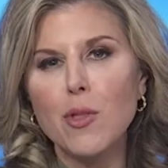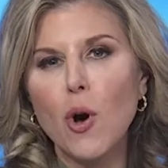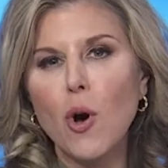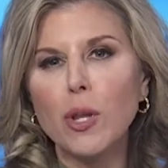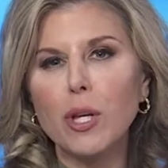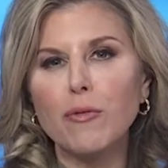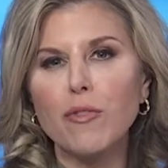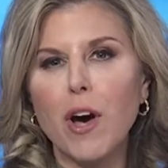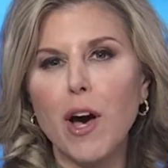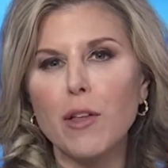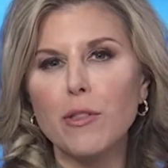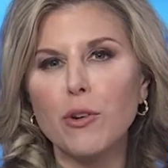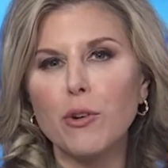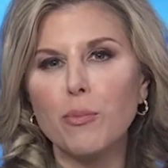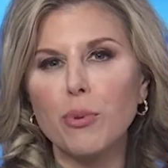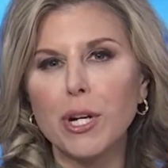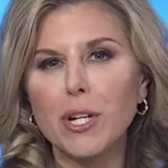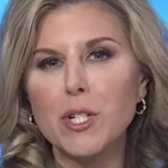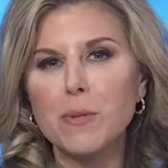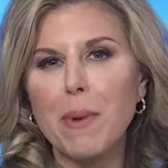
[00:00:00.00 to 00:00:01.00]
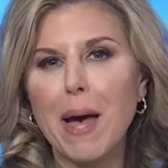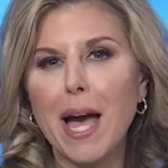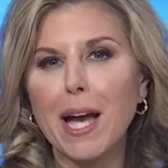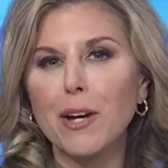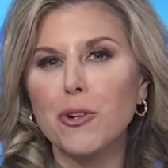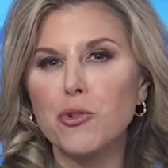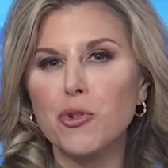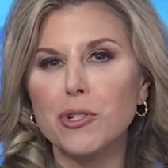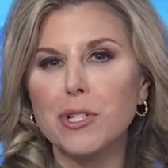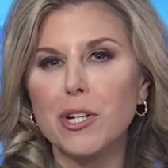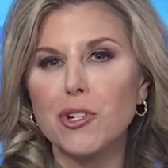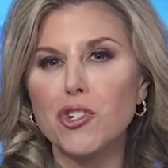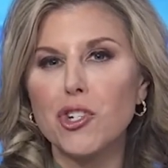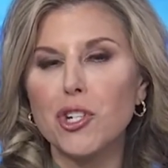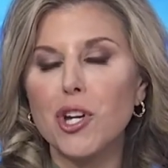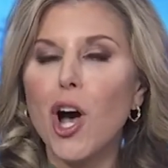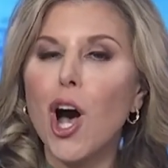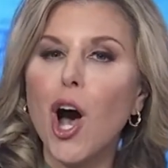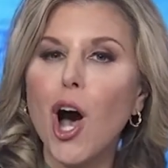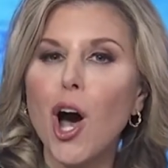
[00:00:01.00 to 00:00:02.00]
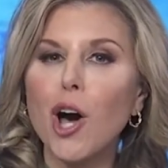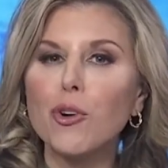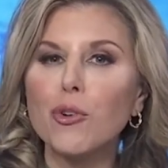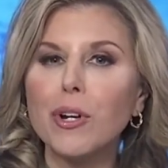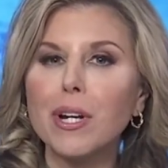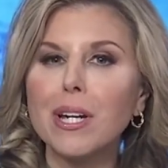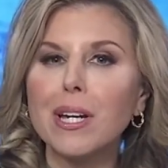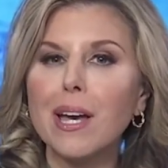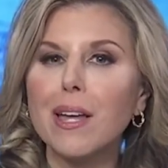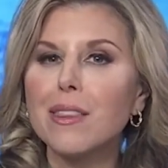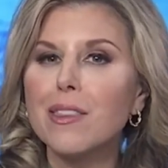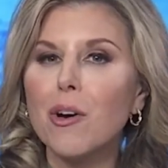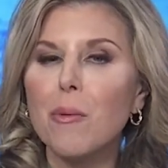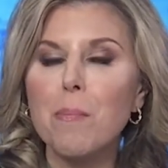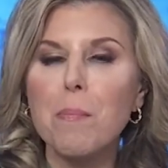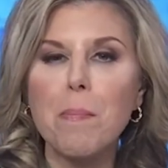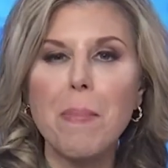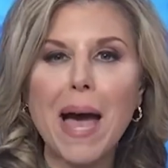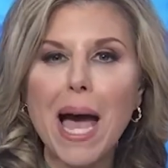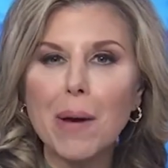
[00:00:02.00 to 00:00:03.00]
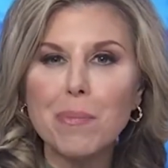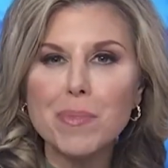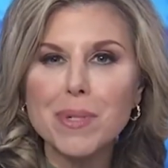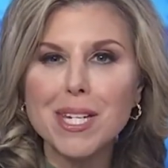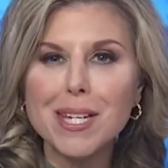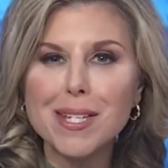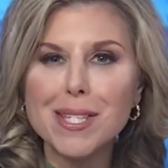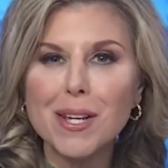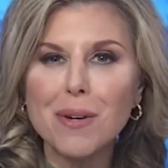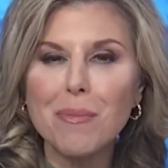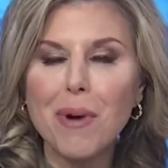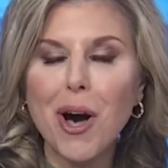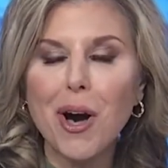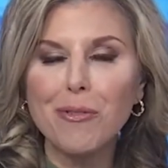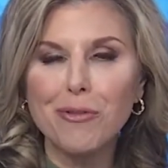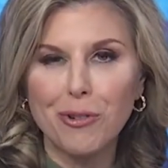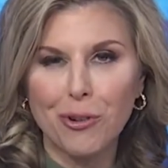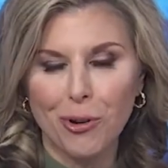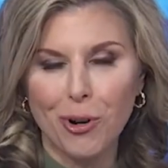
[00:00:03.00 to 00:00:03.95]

The Holy Father brings back a tradition honoring the baptism of